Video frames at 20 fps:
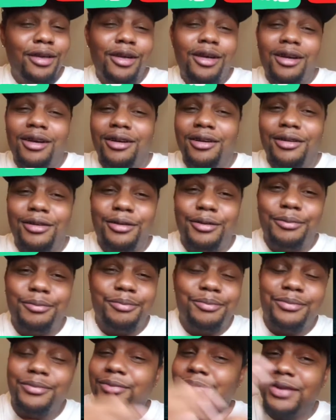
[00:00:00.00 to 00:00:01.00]
Um,
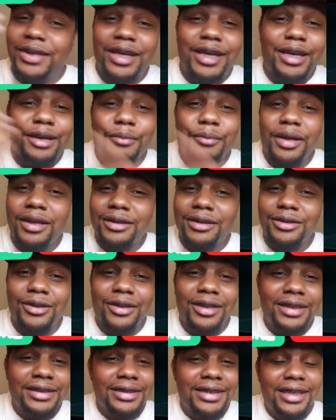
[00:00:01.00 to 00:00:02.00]
yeah, man, so
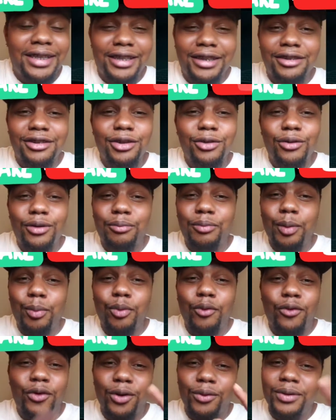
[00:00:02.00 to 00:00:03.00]
let's get into it. But
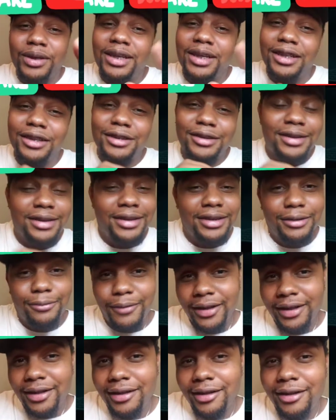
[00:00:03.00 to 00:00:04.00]
before we get into this
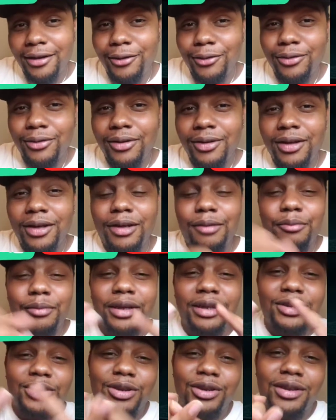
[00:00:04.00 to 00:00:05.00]
video, Make
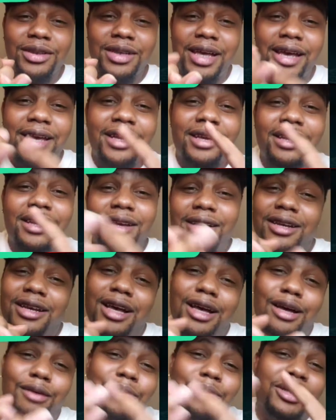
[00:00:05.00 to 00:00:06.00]
sure you like,
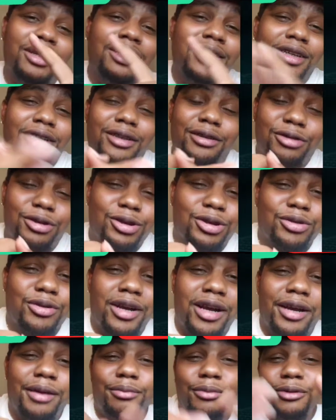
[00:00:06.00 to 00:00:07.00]
comment, and
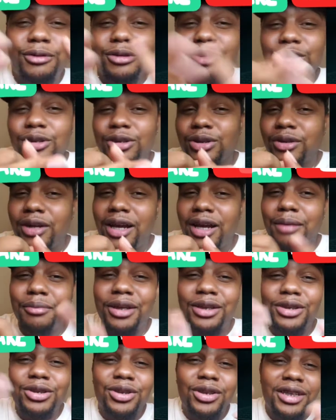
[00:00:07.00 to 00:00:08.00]
subscribe. When you subscribe, make
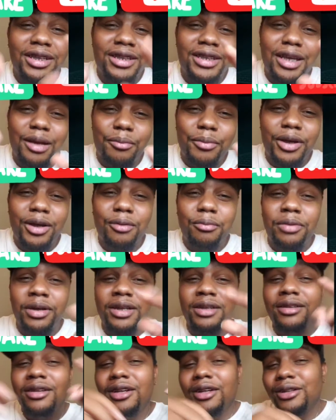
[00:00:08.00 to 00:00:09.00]
sure you hit that bell button
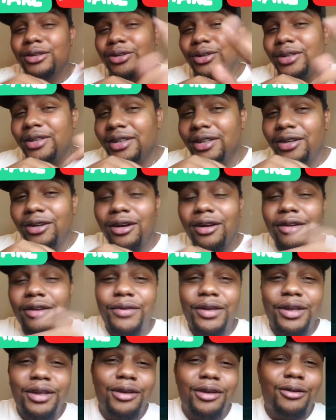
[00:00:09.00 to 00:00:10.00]
so you can get all the
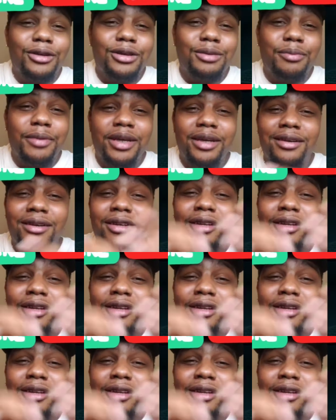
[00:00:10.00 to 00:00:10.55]
videos, man.